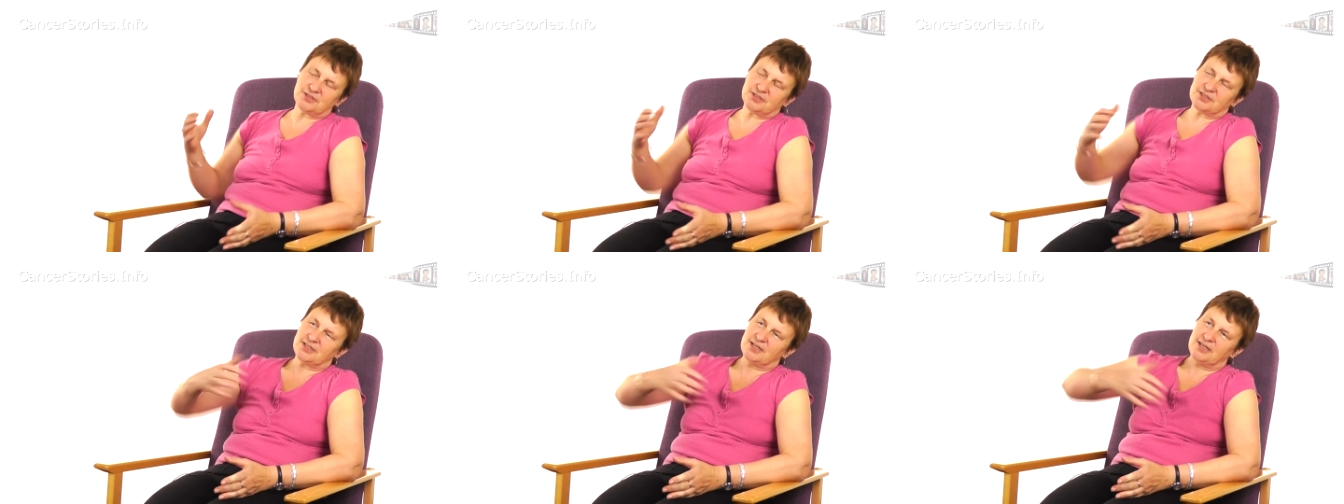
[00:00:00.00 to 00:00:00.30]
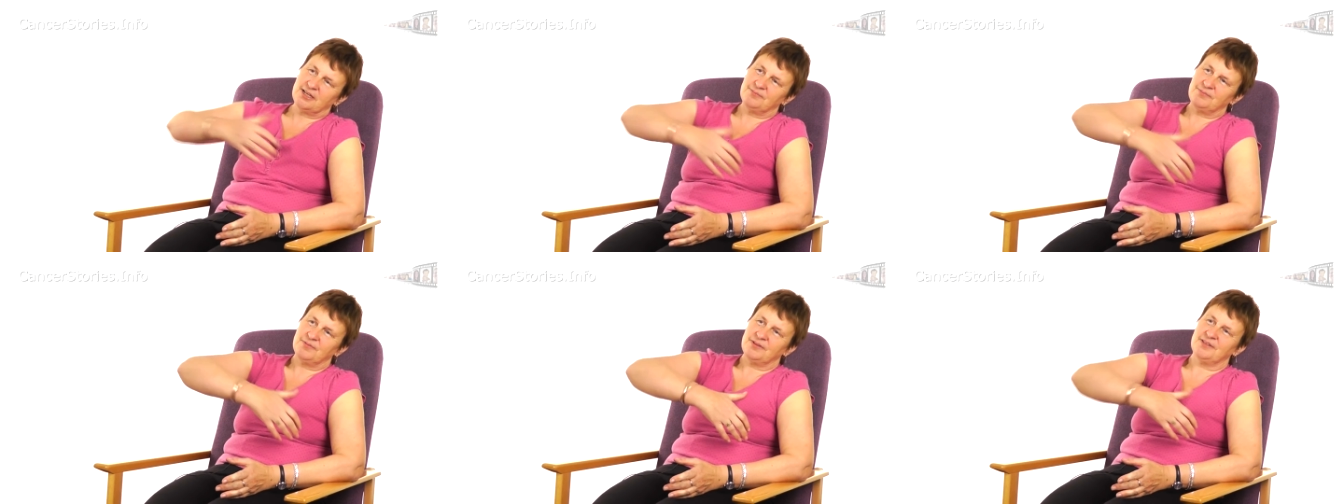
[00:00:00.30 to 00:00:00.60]
to
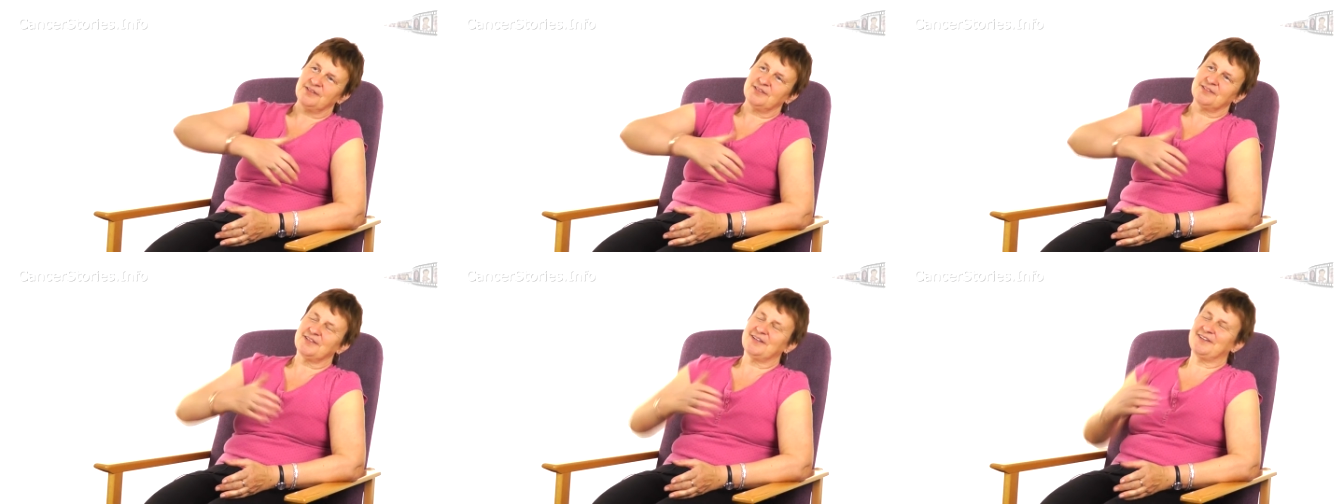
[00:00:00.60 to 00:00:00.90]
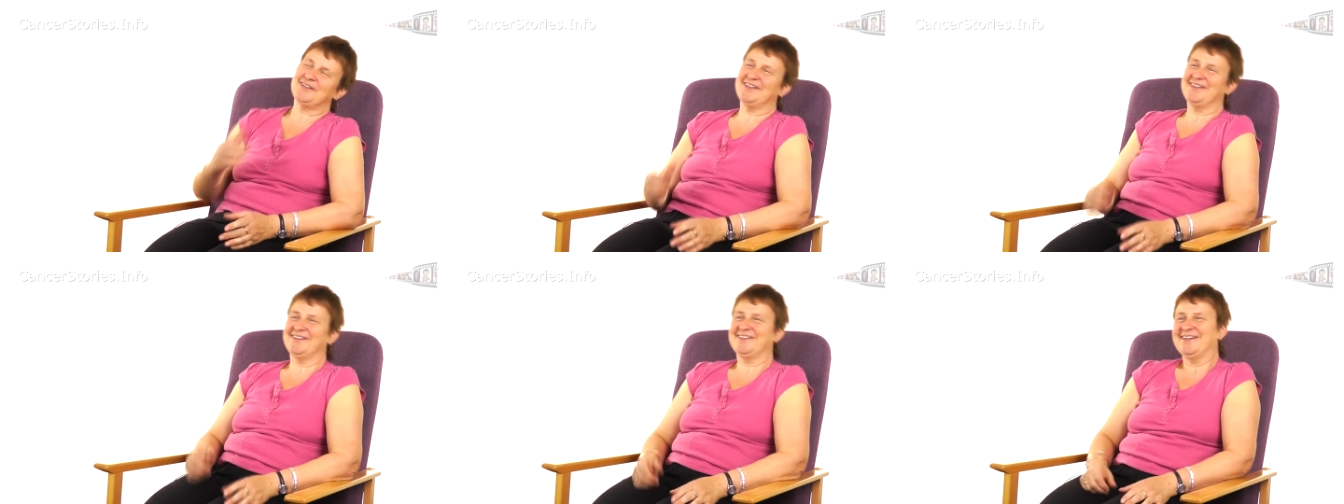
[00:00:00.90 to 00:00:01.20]
sleep with his,
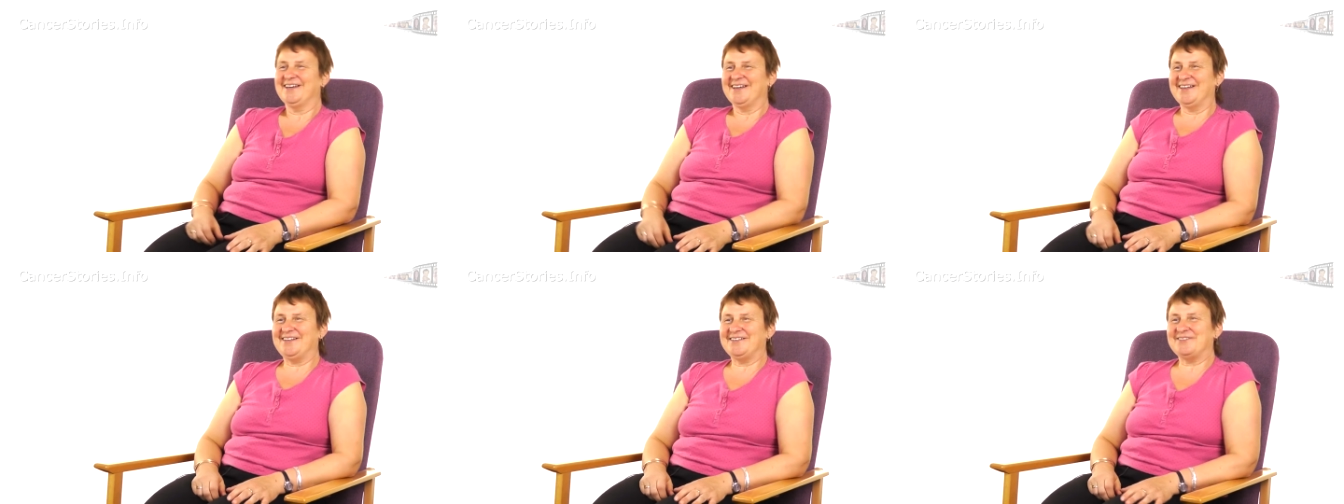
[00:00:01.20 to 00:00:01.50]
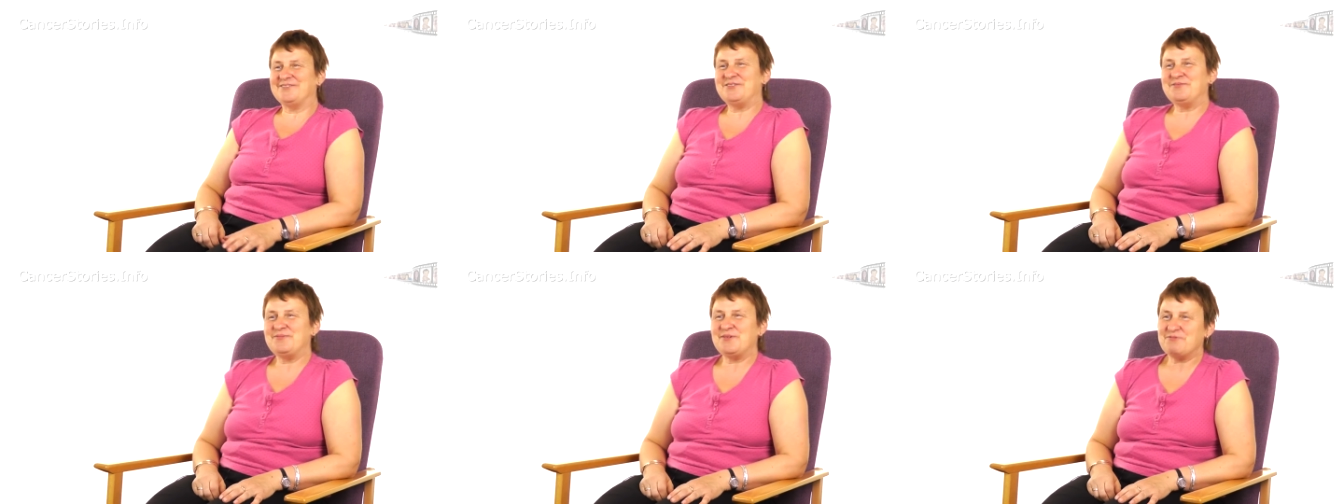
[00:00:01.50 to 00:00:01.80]

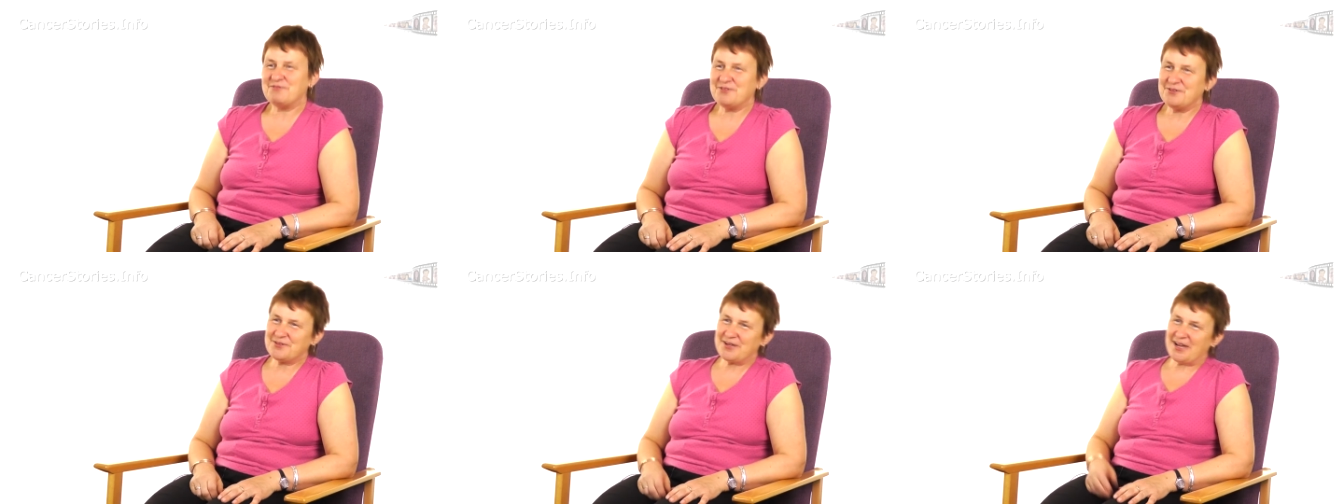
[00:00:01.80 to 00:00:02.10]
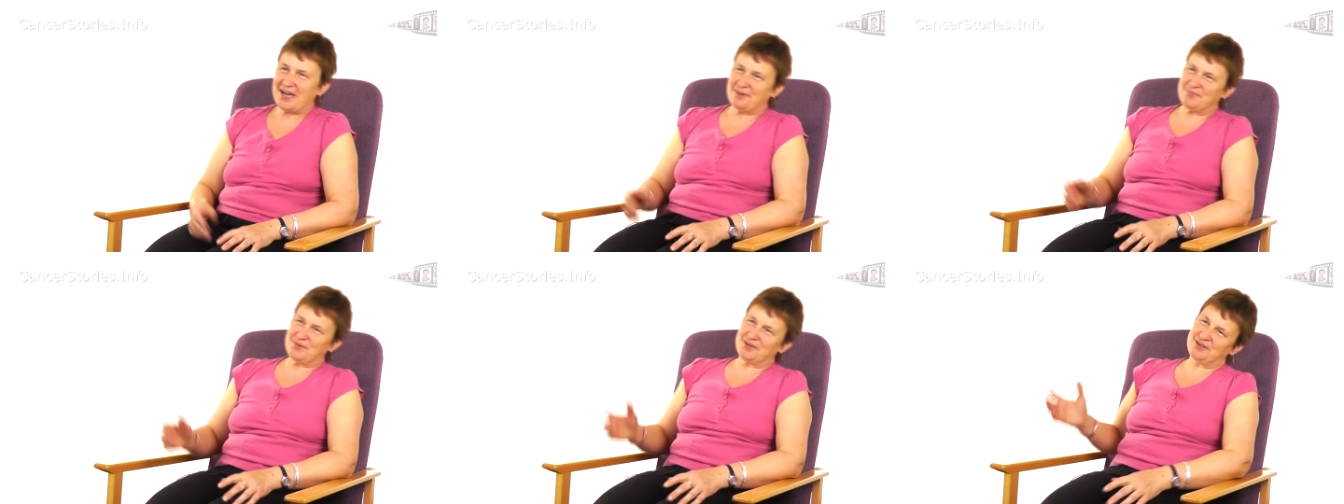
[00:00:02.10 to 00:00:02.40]
I'm going to be rude
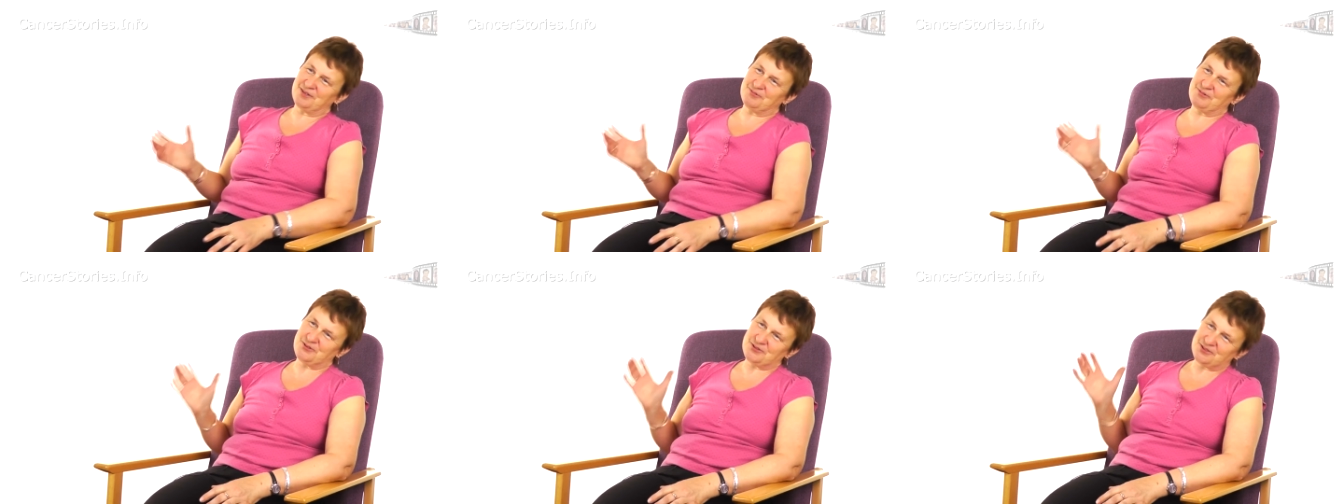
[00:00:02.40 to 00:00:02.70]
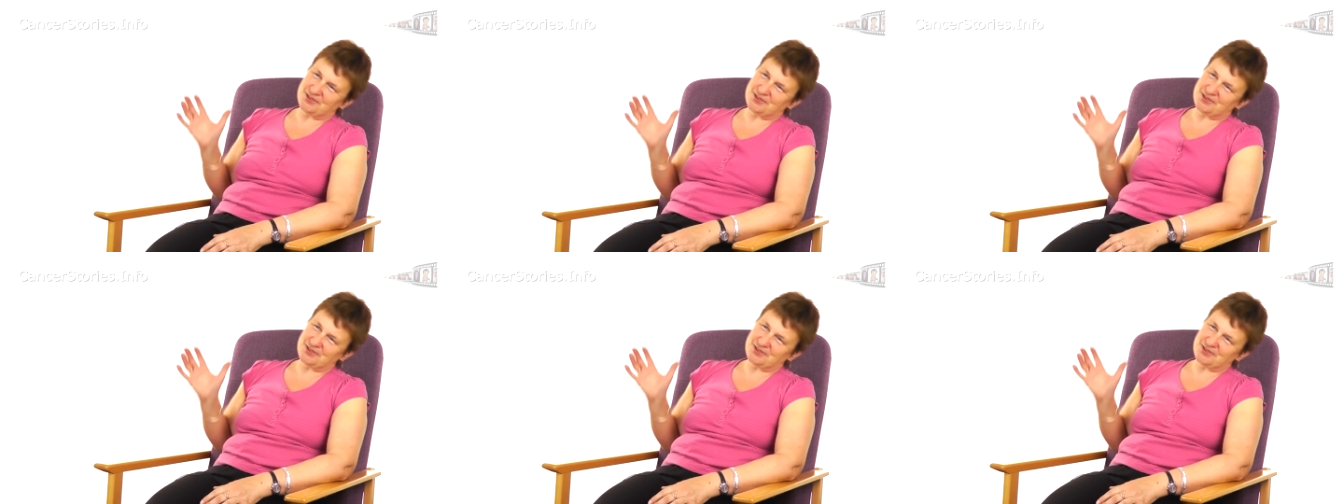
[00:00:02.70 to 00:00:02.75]
now, but we